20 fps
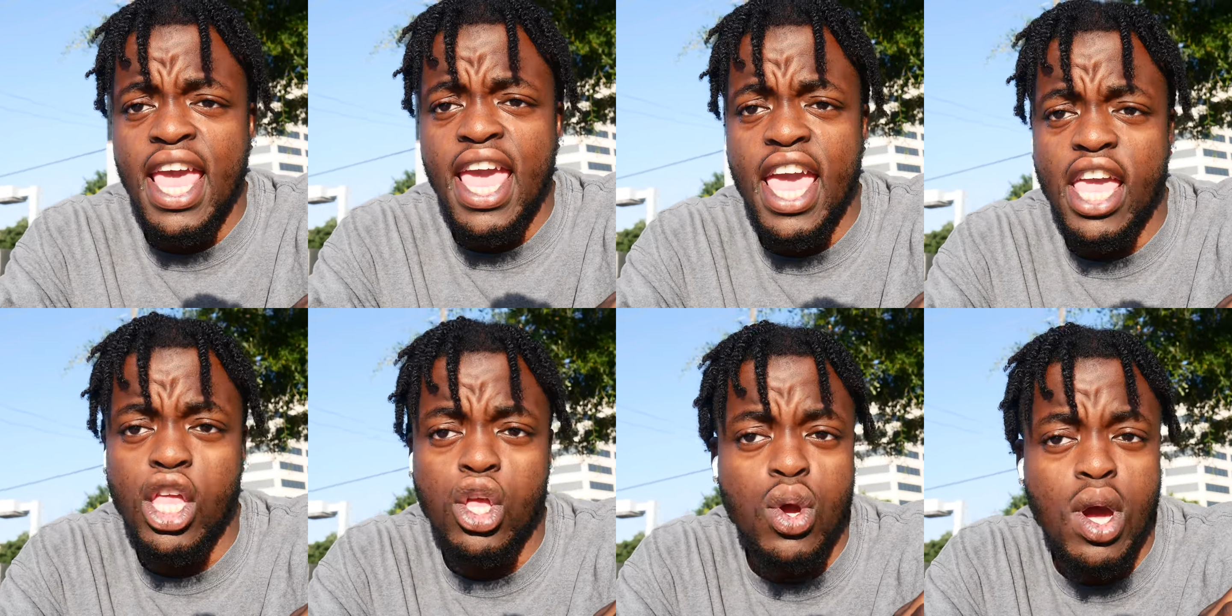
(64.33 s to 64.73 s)

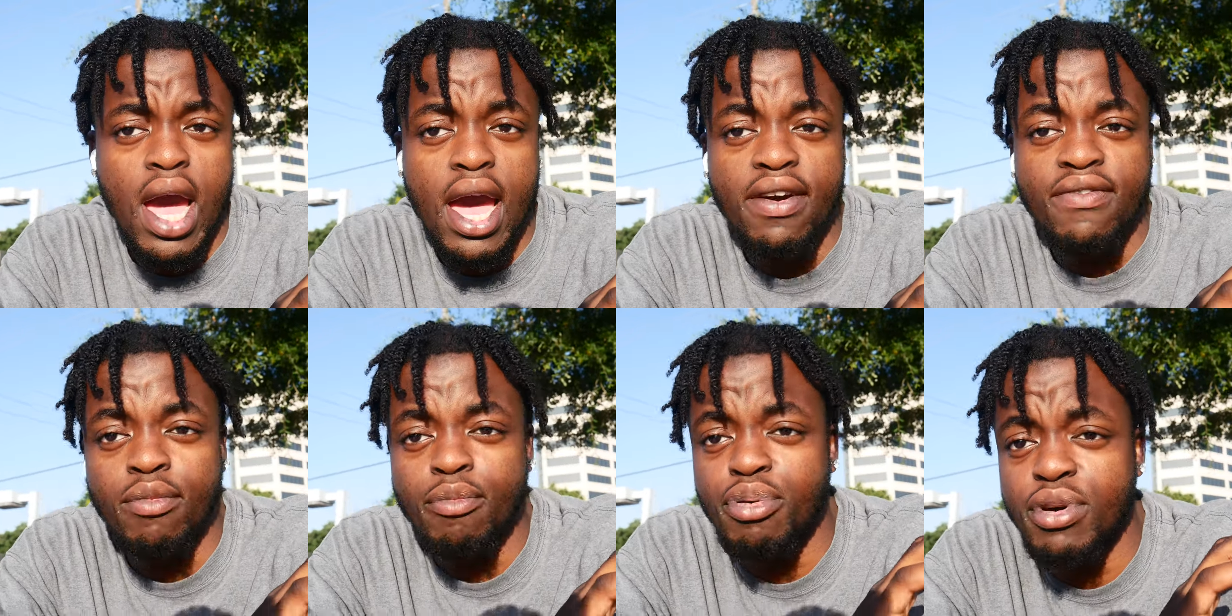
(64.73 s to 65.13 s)
and you
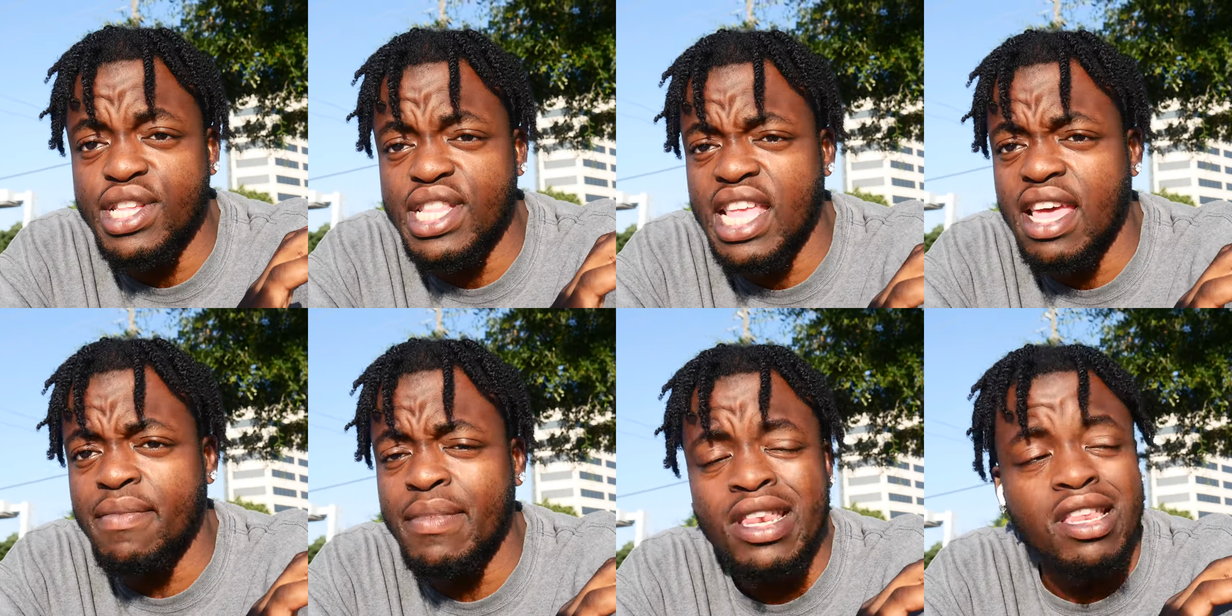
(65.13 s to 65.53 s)
haven't put
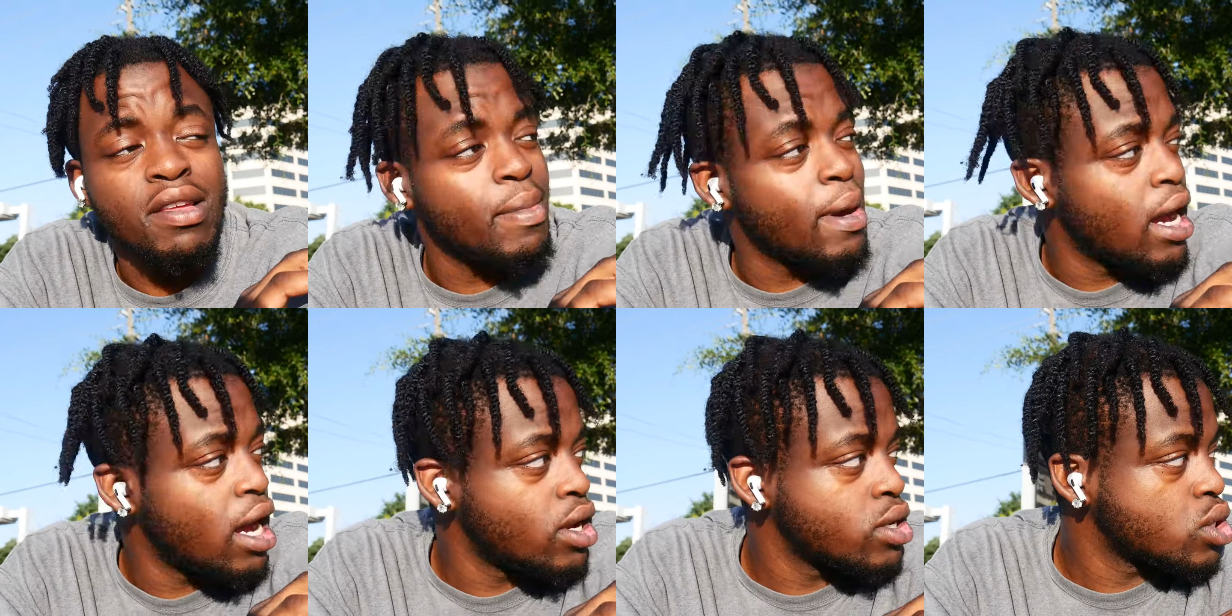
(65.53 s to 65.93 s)
that many
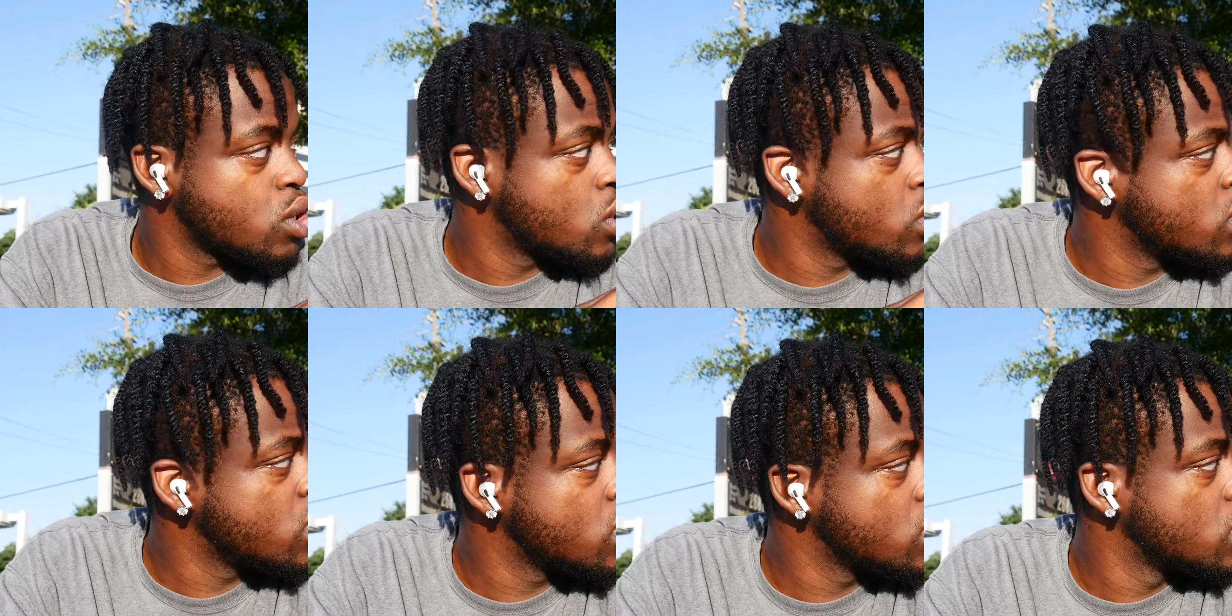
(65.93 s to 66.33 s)
miles
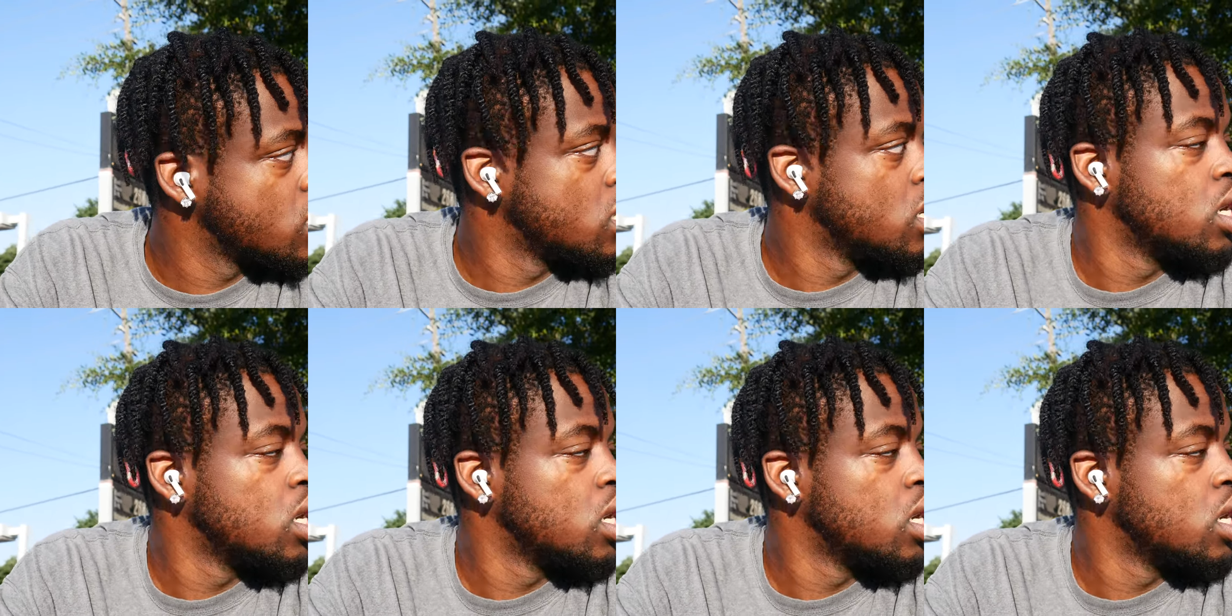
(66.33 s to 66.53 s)
on it,